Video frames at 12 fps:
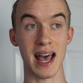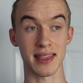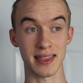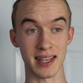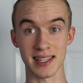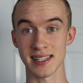
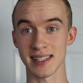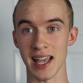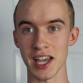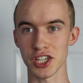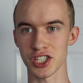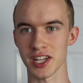at these
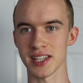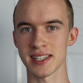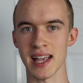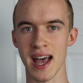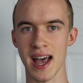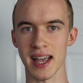stations
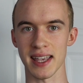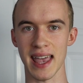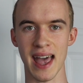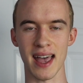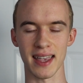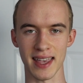that
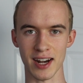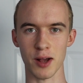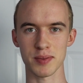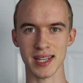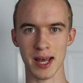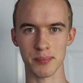Get,
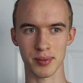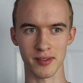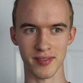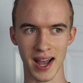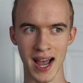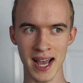GetUpside
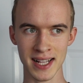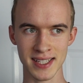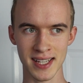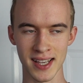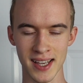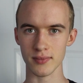
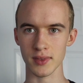provides,